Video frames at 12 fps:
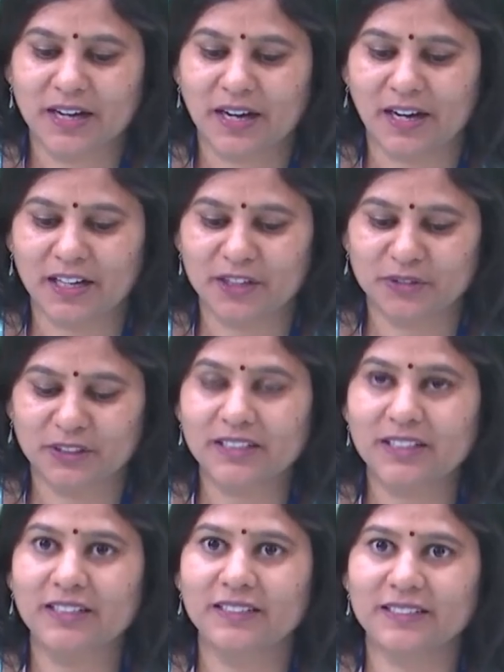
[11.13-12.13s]
I work
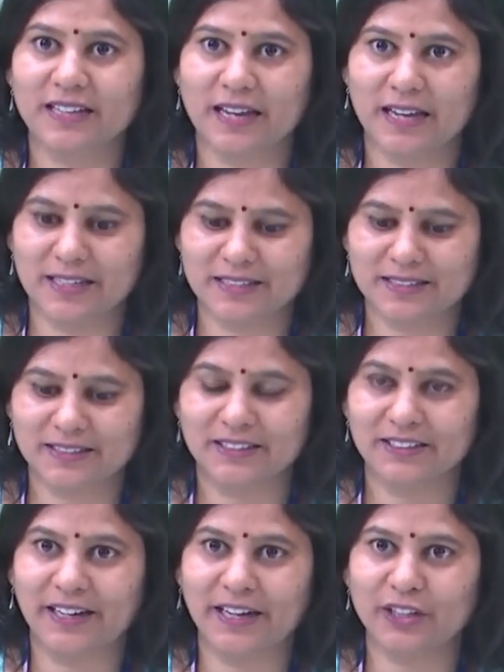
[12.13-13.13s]
here as
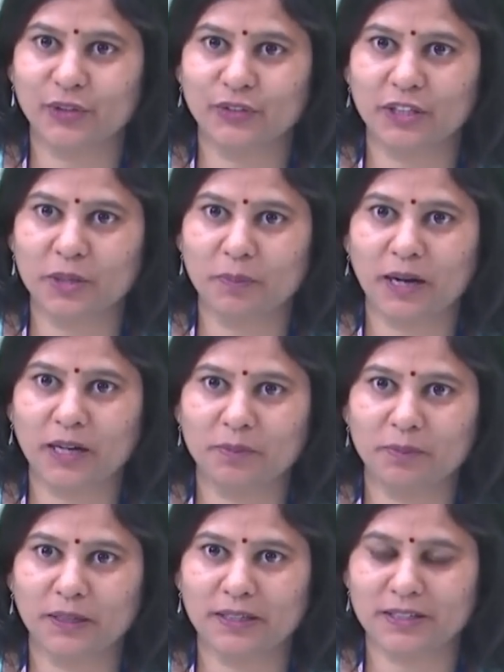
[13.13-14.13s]
head of the
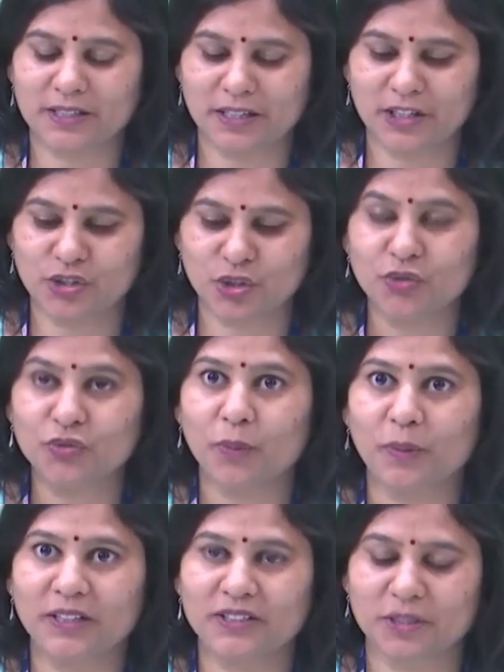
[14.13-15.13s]
department in
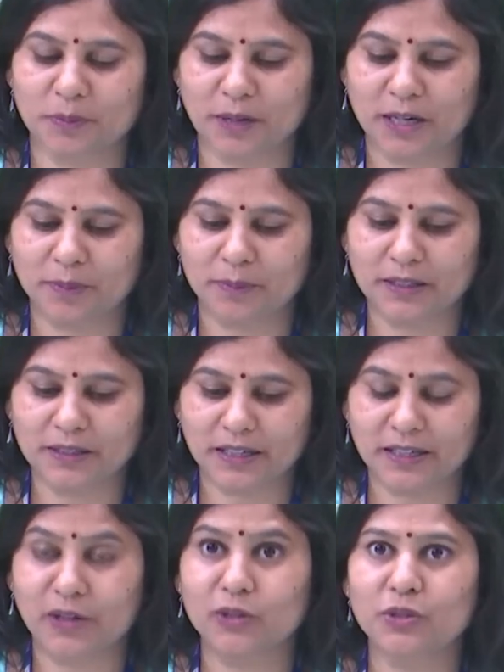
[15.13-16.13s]
Geoinformatics department,
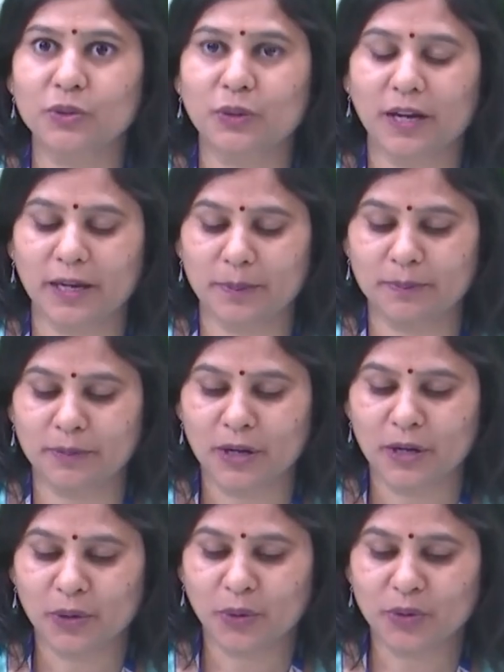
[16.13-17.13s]
and also I am
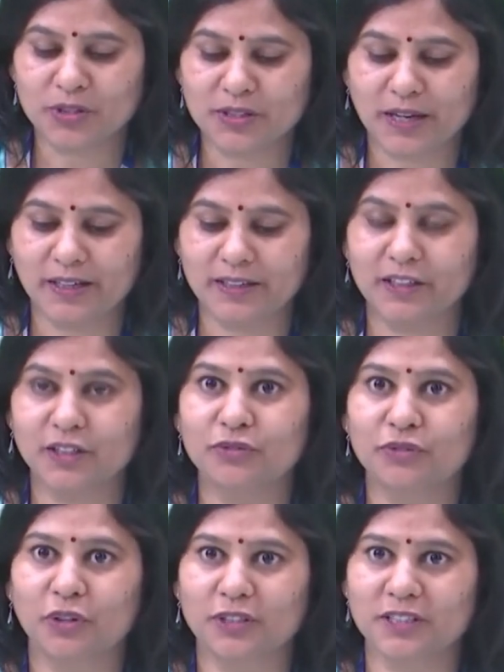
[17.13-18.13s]
course director
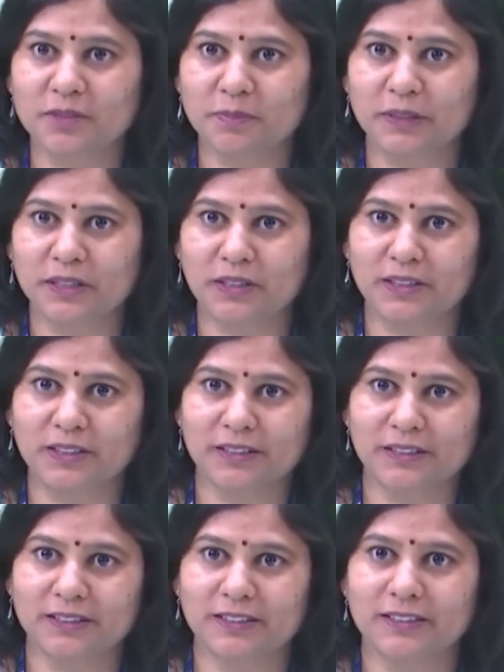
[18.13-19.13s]
for this
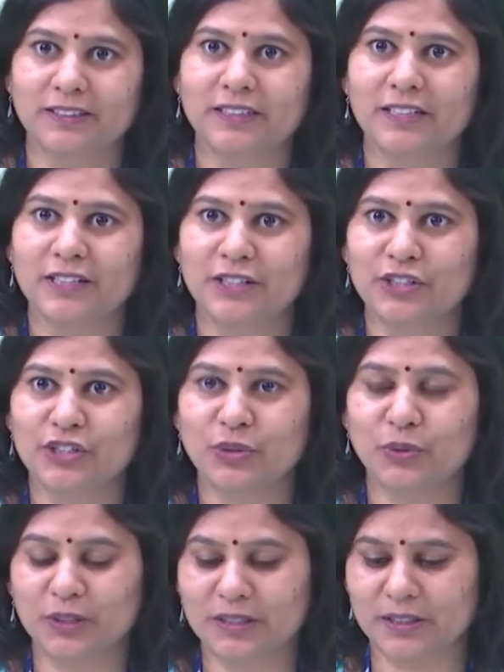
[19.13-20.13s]
particular
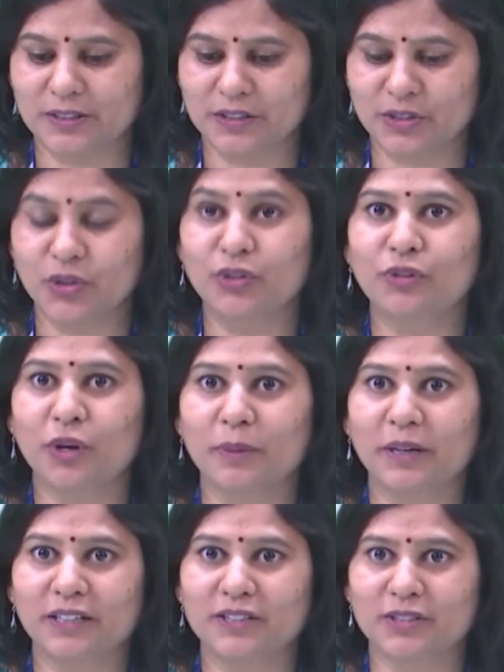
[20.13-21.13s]

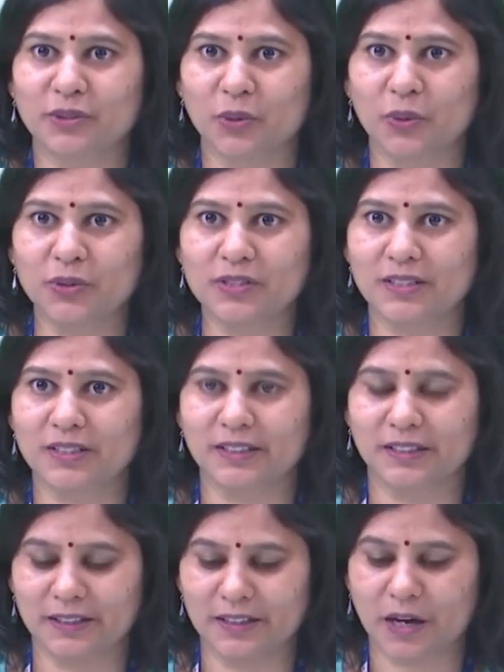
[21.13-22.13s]
Geoinformatics course
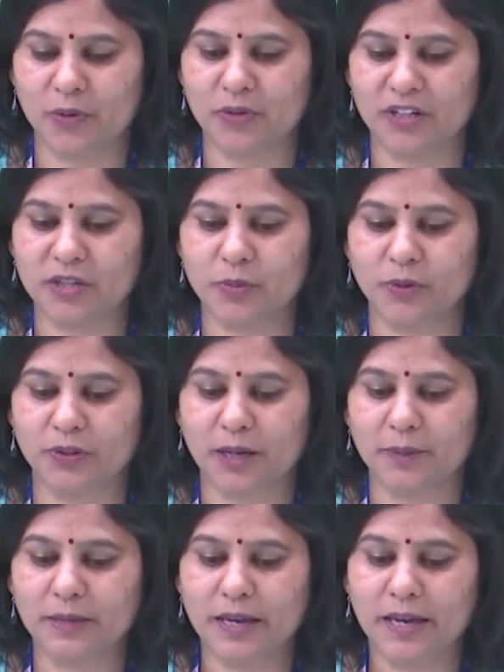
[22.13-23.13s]
in the outreach program,